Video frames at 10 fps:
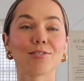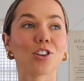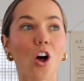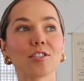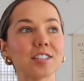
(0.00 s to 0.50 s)

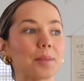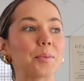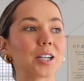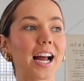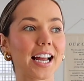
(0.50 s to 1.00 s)
long
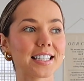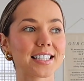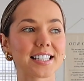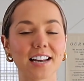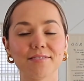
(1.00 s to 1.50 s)
summer
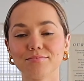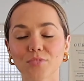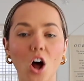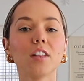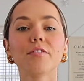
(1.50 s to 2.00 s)
nights, and
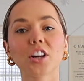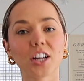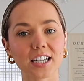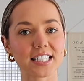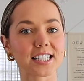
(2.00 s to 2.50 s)
all of the goodness